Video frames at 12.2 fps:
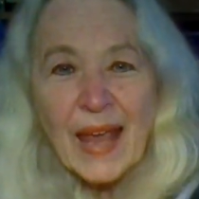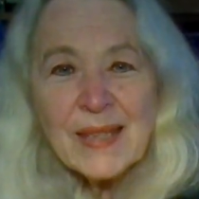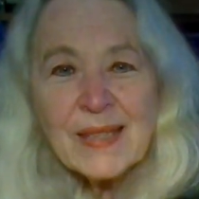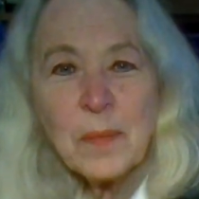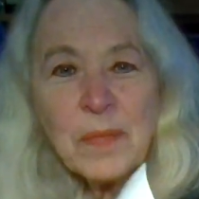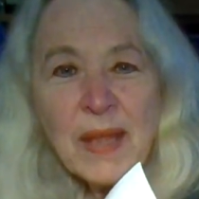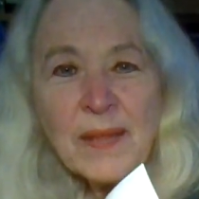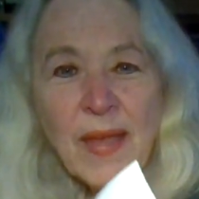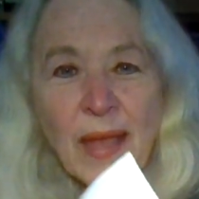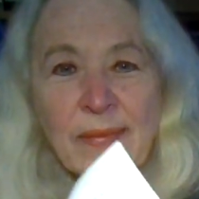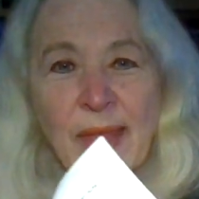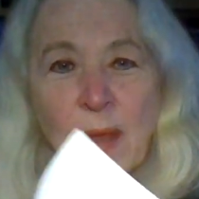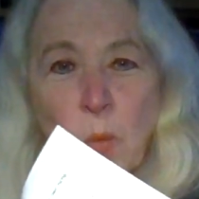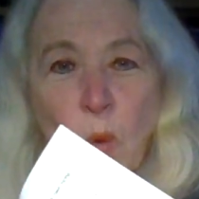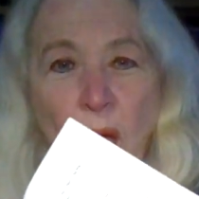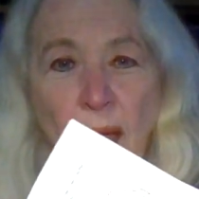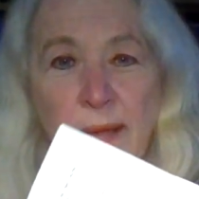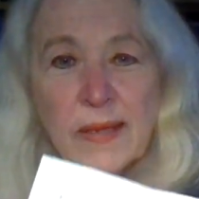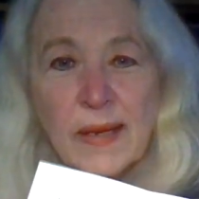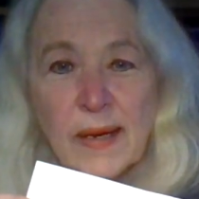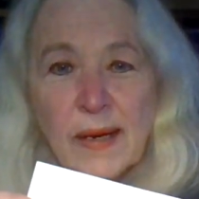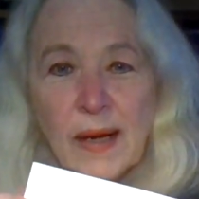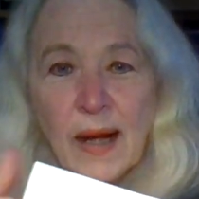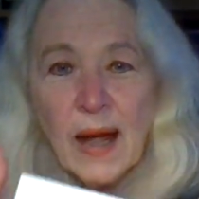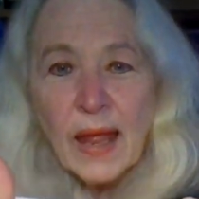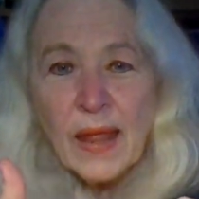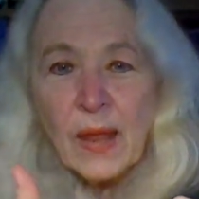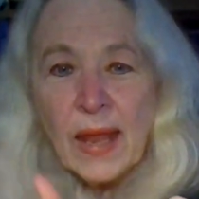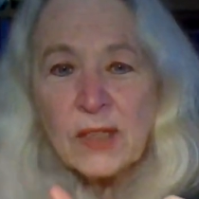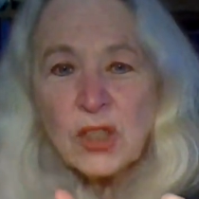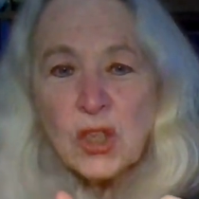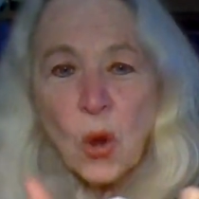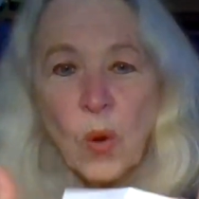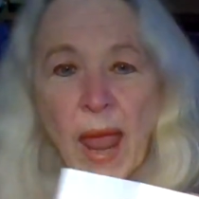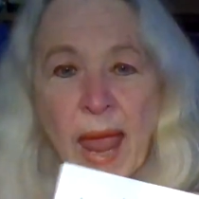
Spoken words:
something that they want. And so